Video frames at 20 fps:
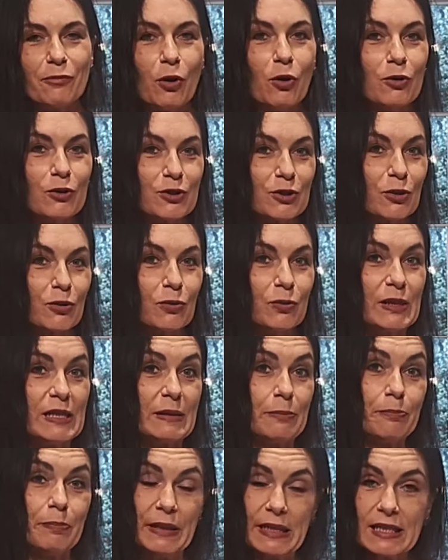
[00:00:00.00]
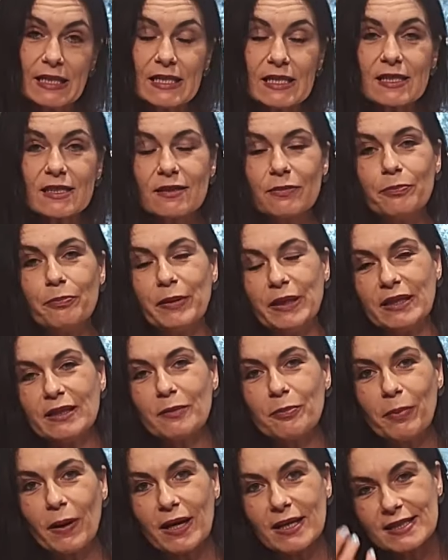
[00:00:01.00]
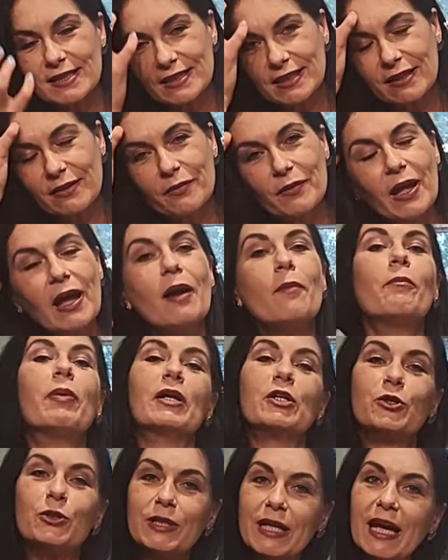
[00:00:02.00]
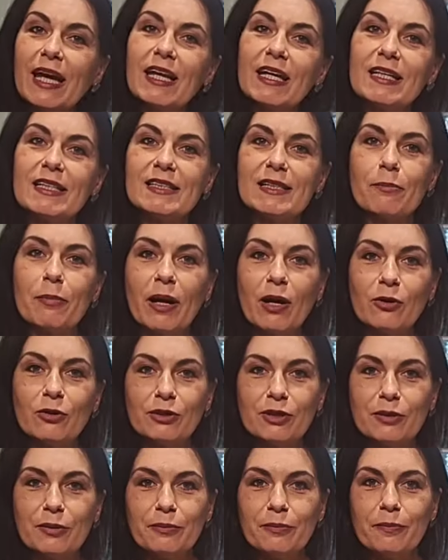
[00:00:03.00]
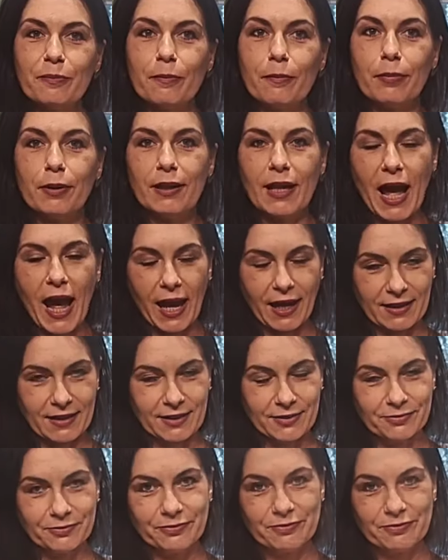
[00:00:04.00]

Also with beets, pink pasta. But today it's about black.